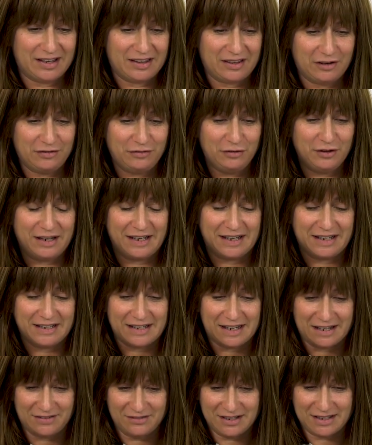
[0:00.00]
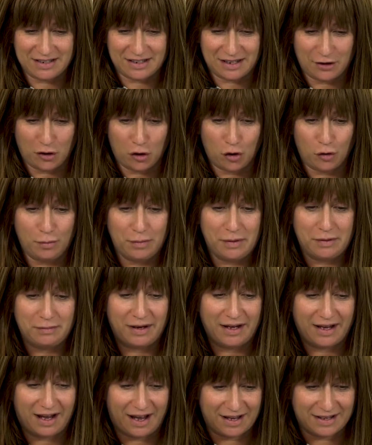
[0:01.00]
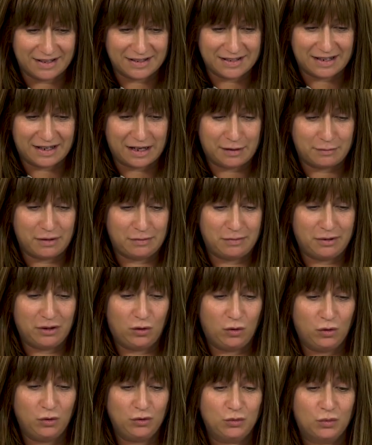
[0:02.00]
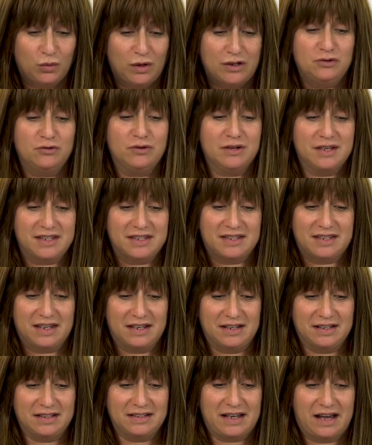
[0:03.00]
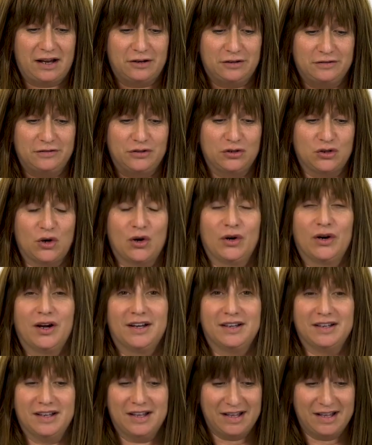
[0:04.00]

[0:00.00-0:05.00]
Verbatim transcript: Therefore, King David said, Open my eyes that I may behold wondrous things out of your Torah.